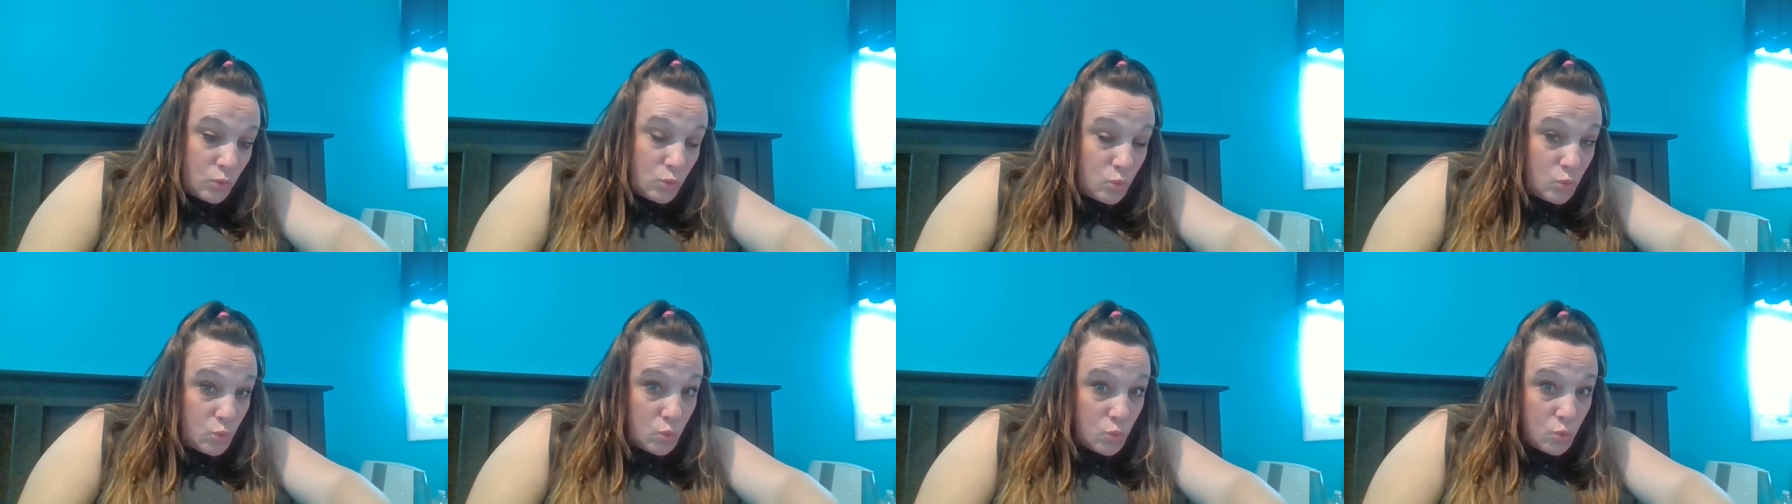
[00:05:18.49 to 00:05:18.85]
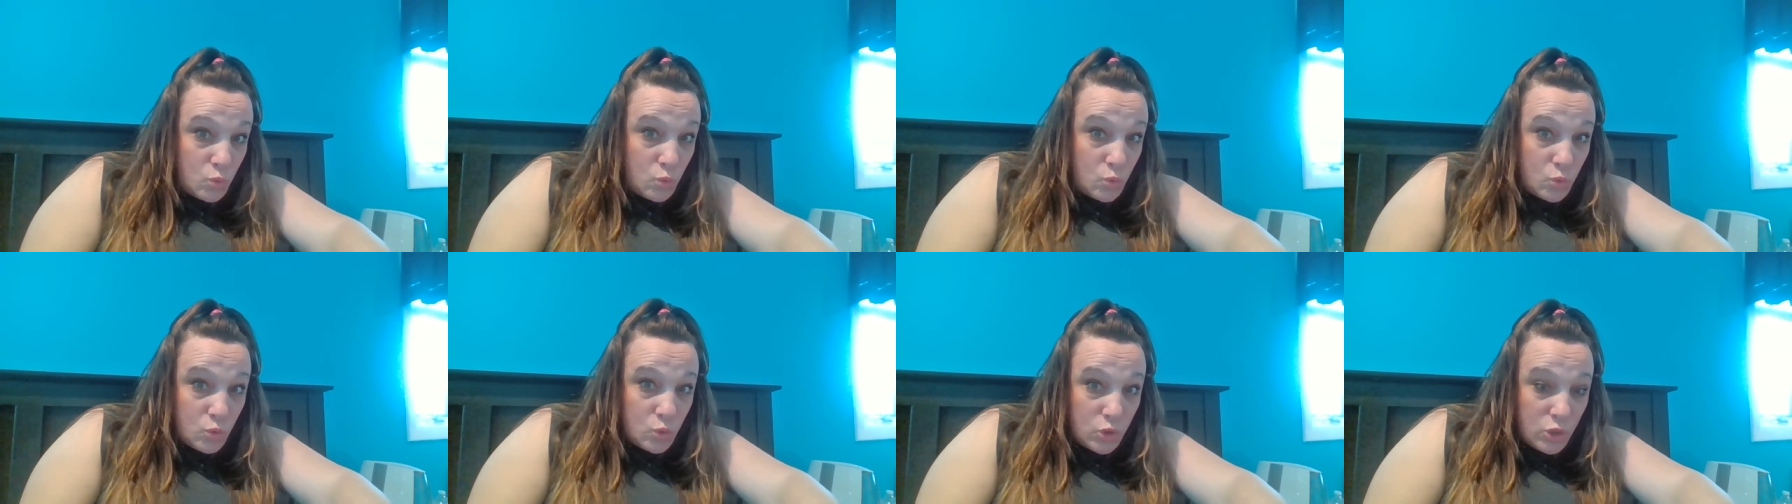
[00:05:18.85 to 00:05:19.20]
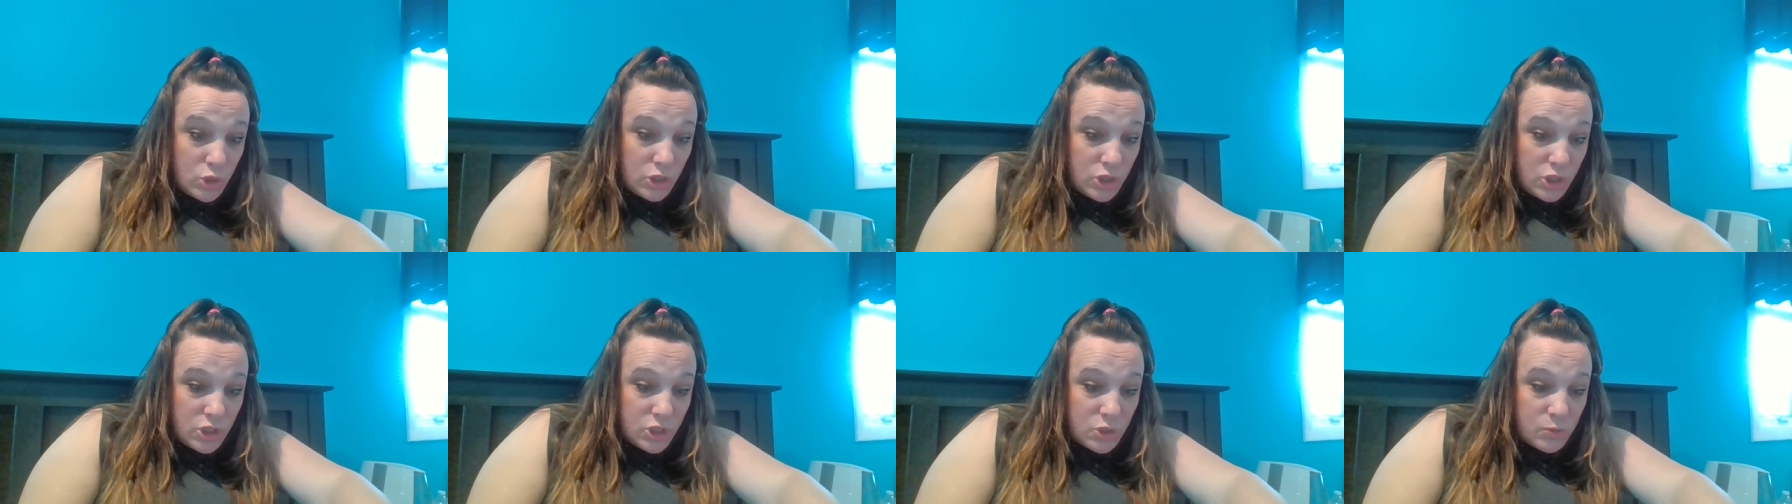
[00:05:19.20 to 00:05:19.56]
Ooh,
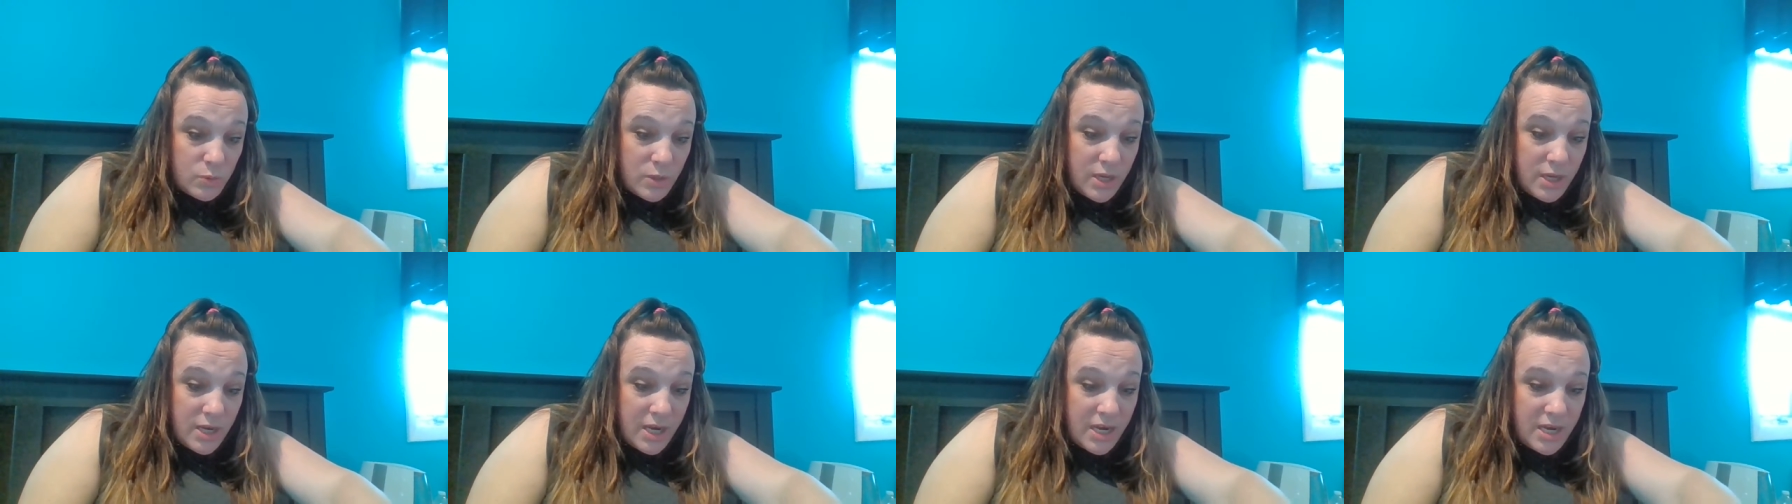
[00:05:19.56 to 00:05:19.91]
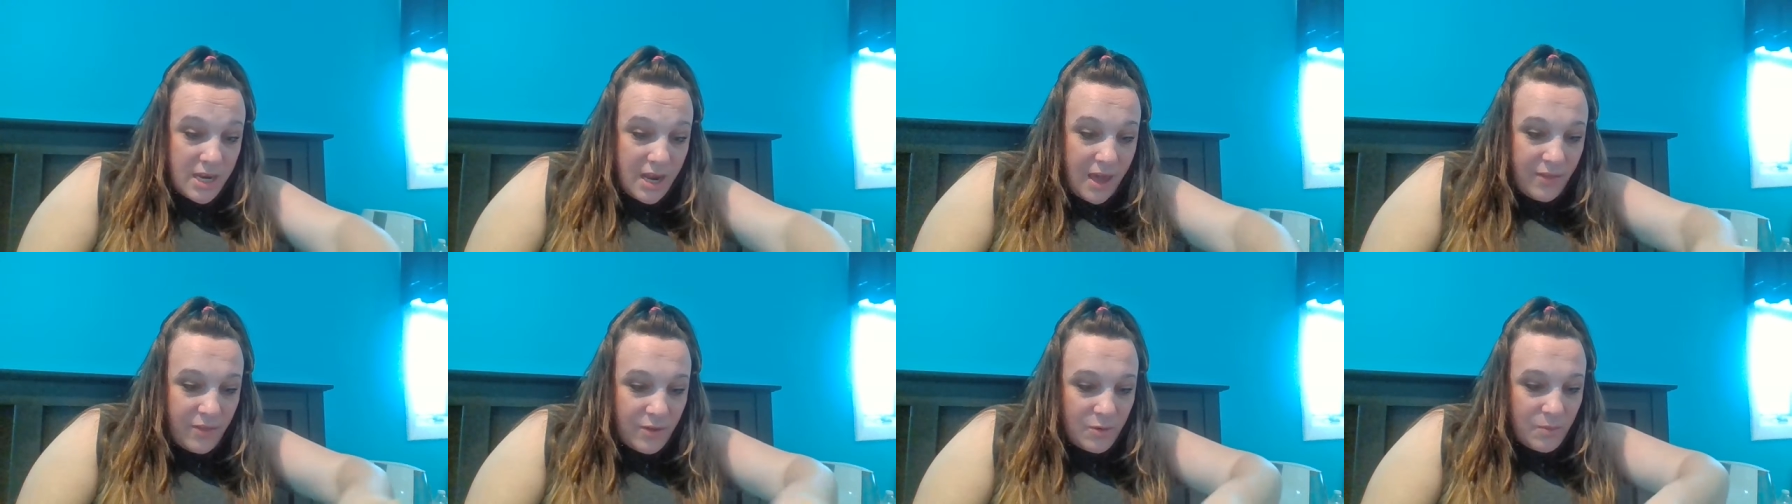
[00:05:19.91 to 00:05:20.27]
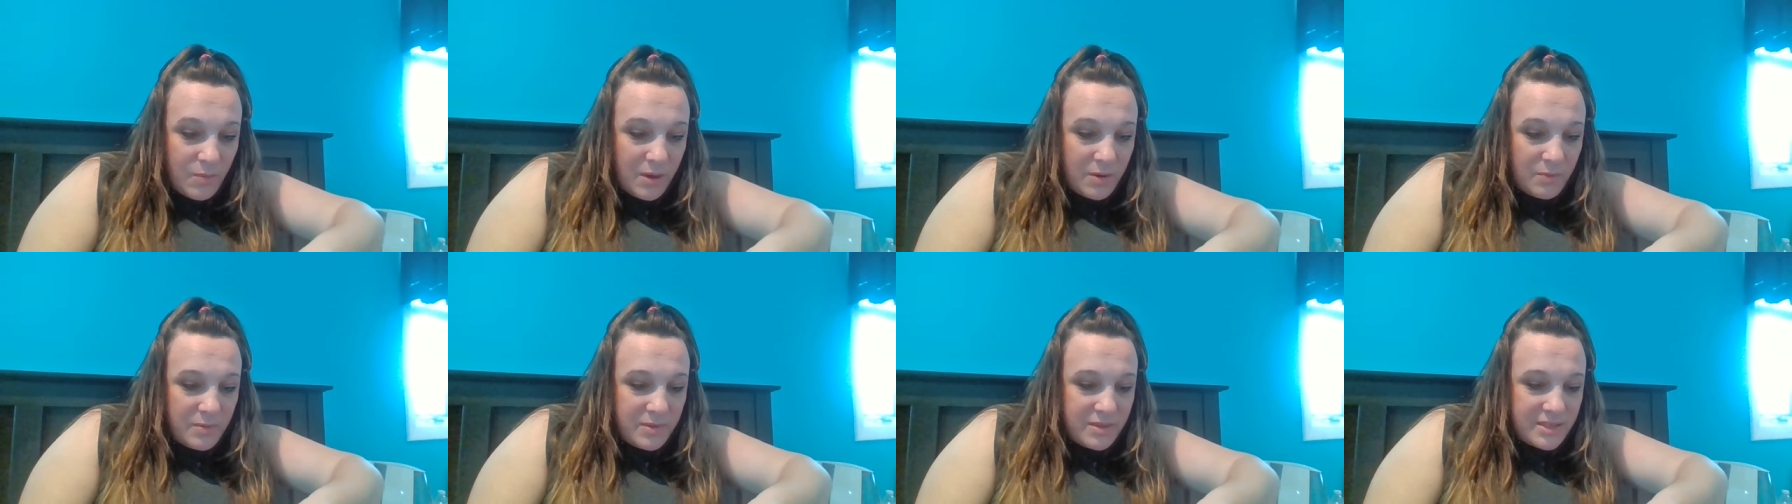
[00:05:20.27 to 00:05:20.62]
look at this one. Another
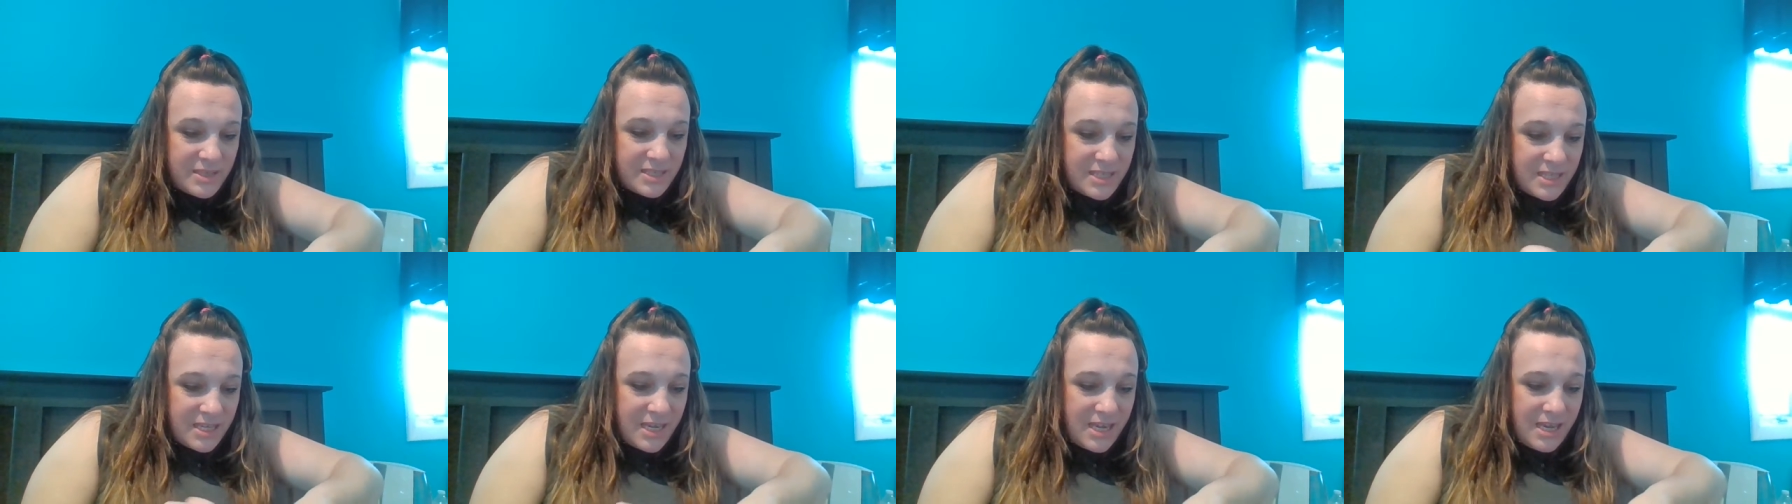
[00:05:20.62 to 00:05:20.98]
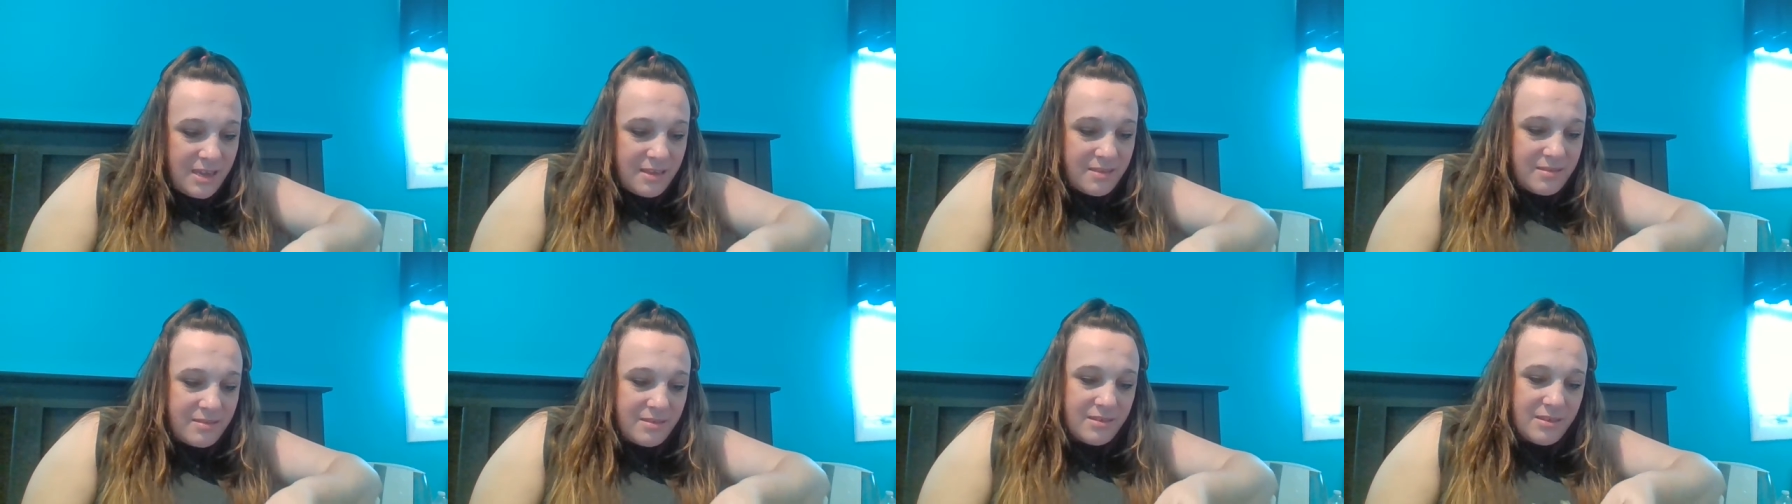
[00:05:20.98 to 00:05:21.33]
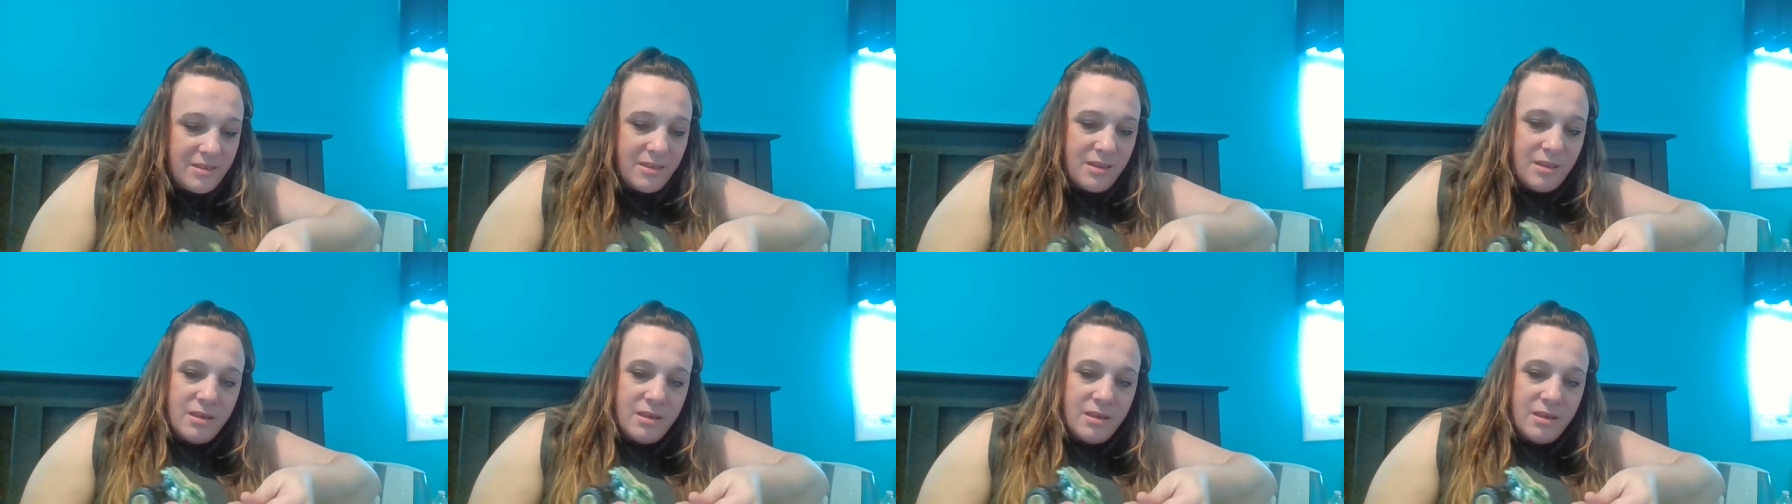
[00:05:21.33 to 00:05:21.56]
one with teeth.